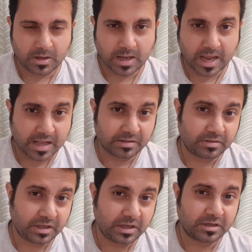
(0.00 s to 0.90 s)
And
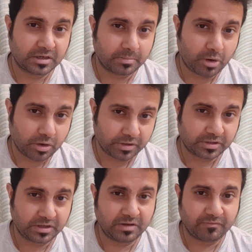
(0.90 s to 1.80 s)
the
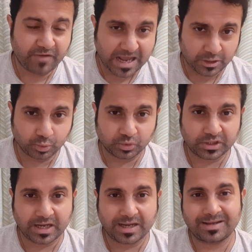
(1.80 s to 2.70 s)
democracy values
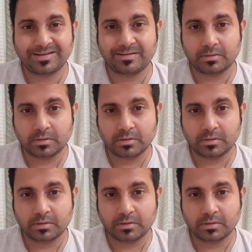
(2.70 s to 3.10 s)
and